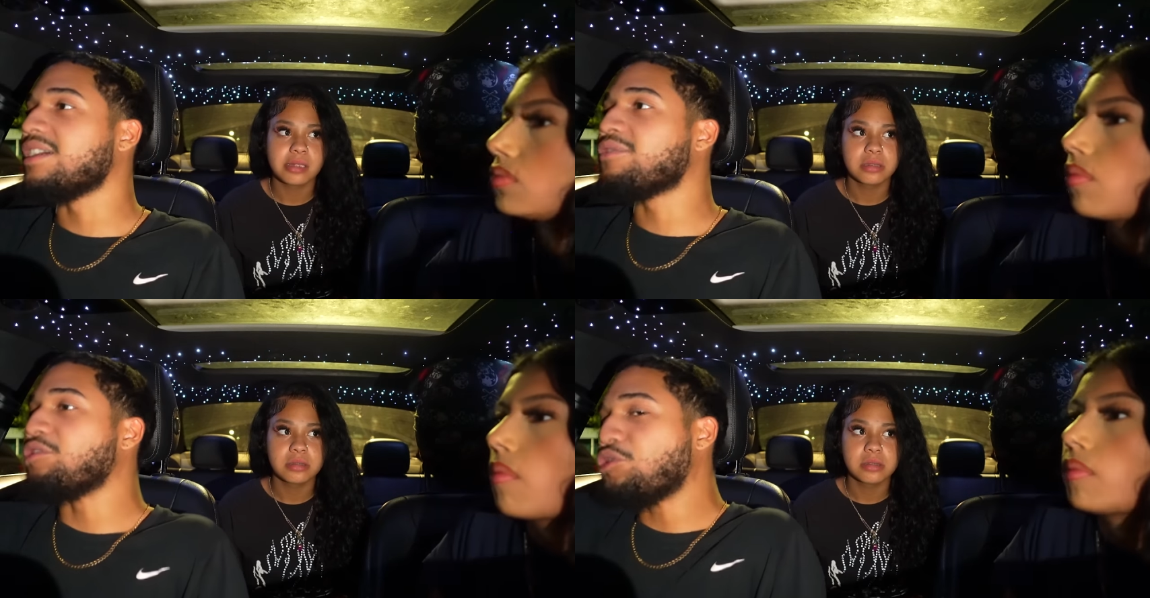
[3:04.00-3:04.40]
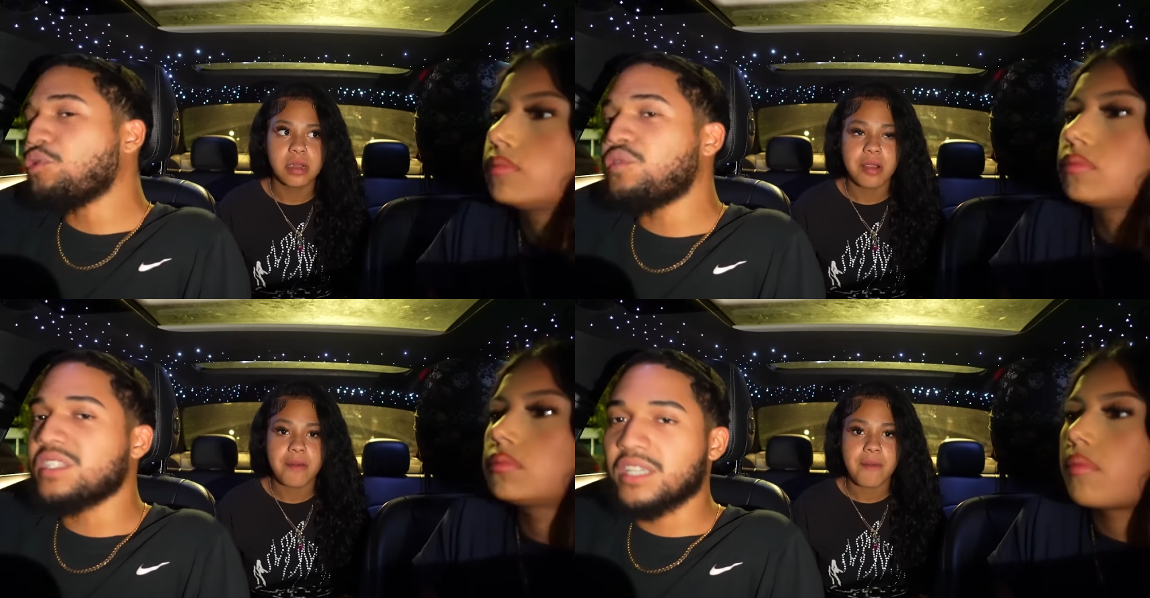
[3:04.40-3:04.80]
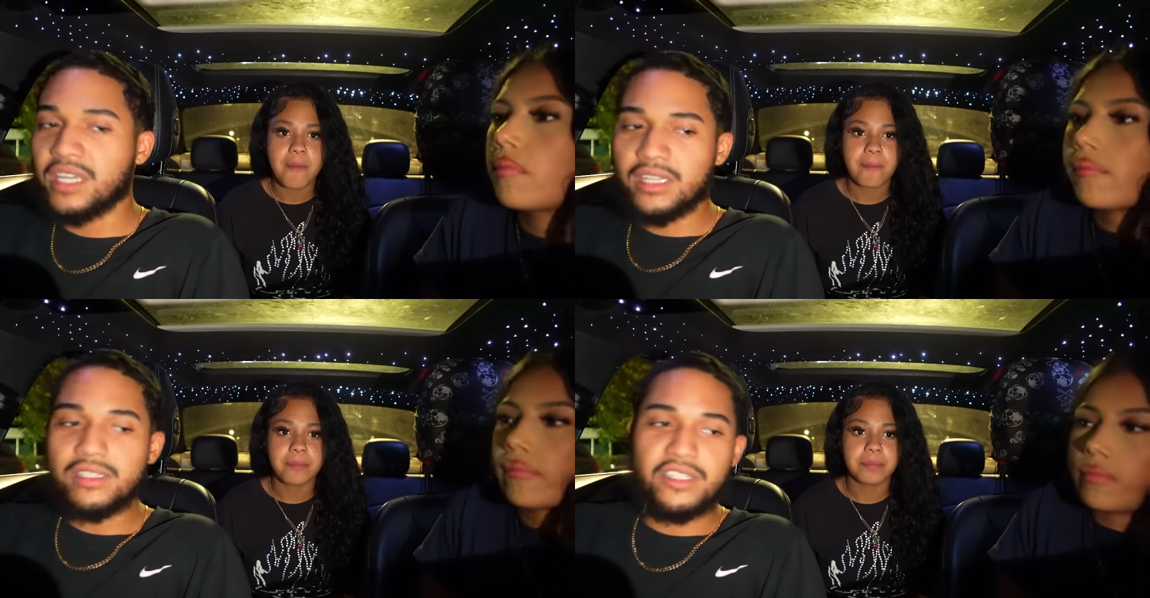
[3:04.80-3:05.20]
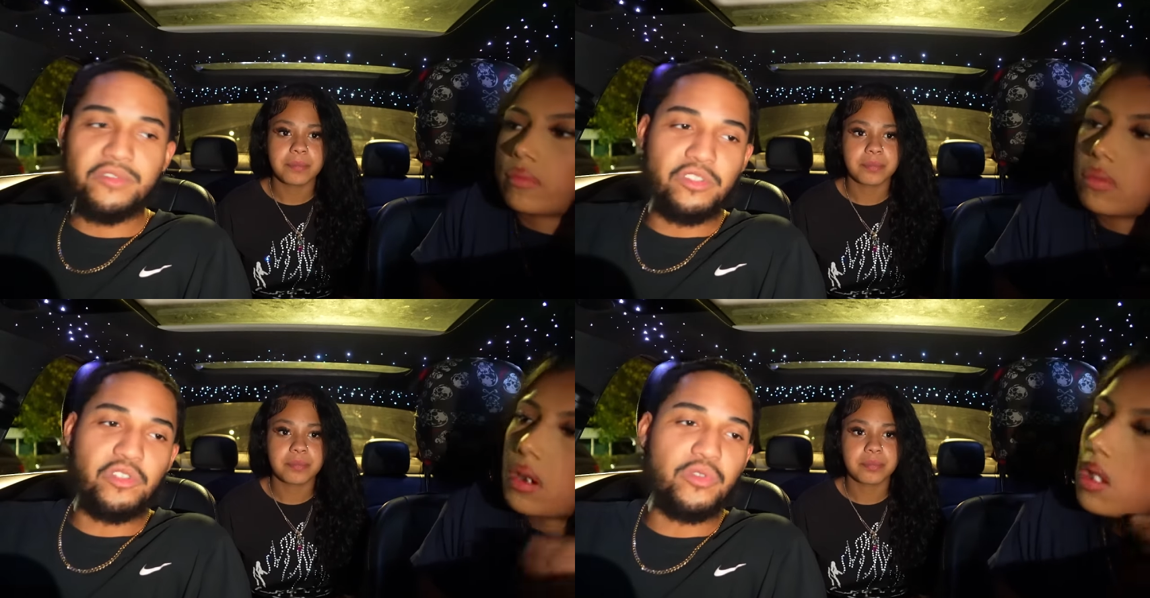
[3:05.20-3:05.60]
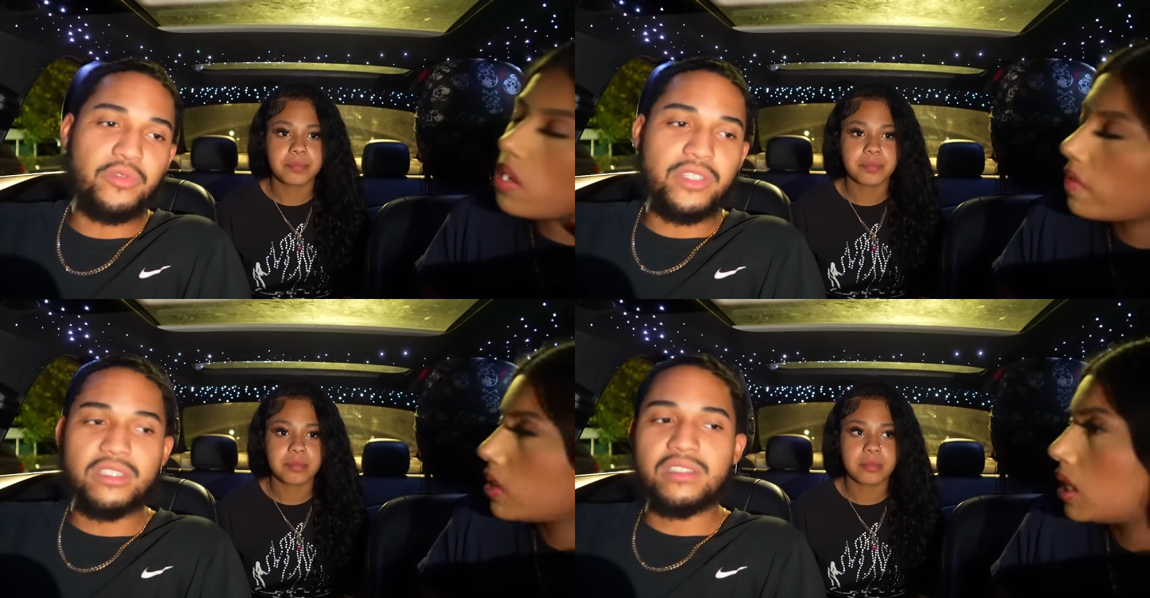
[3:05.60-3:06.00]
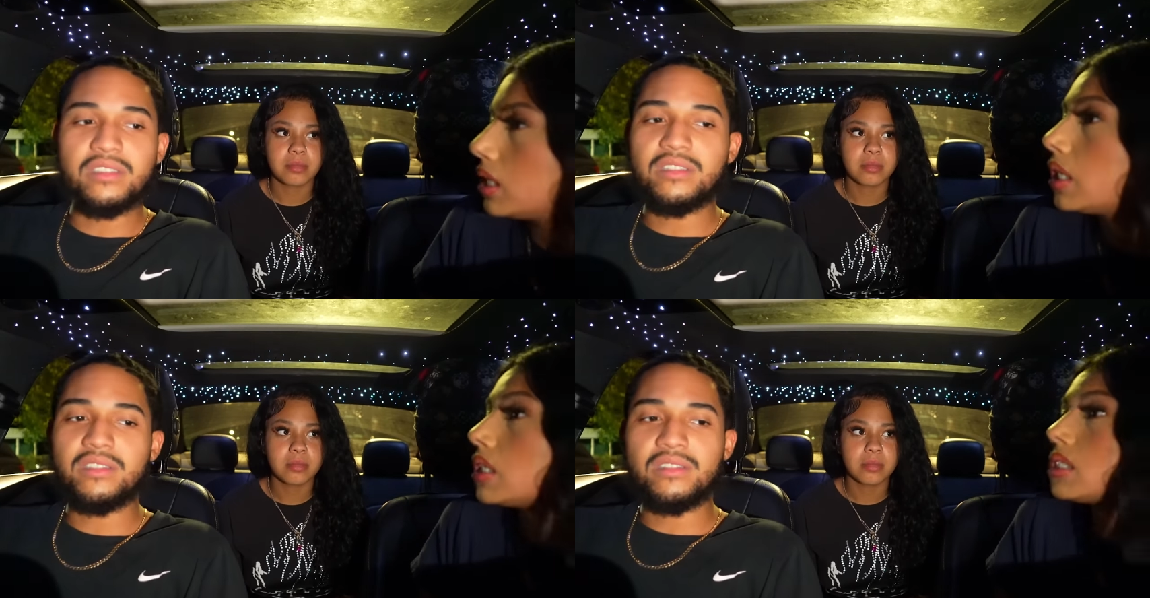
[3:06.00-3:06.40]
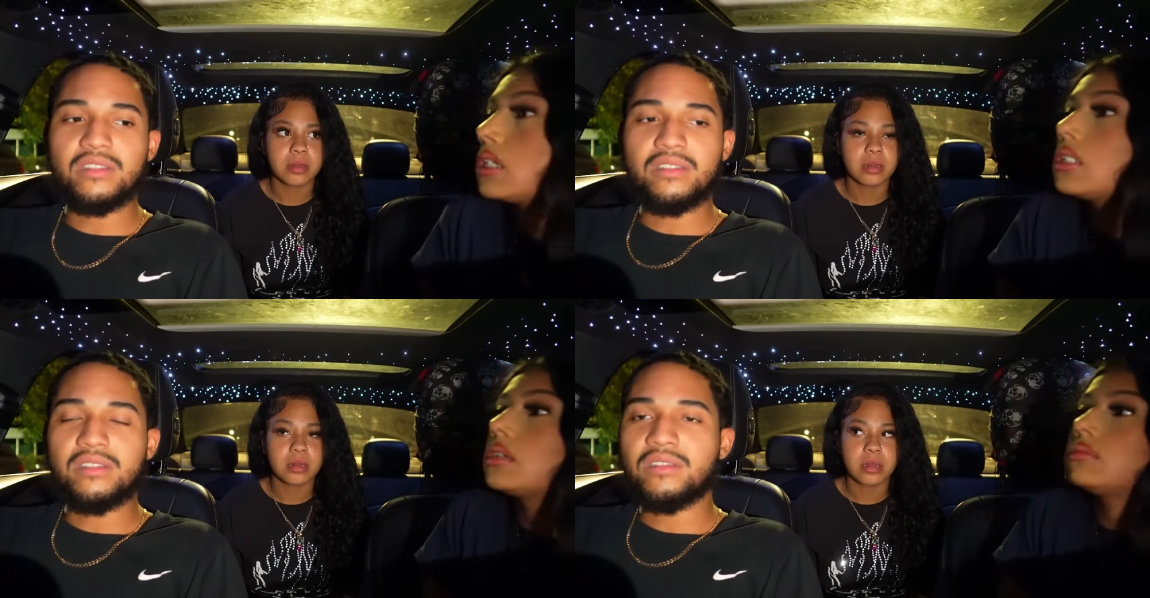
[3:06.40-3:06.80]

Speaker 1: if the shoe fits, I guess if the shoe fits. I did not say that.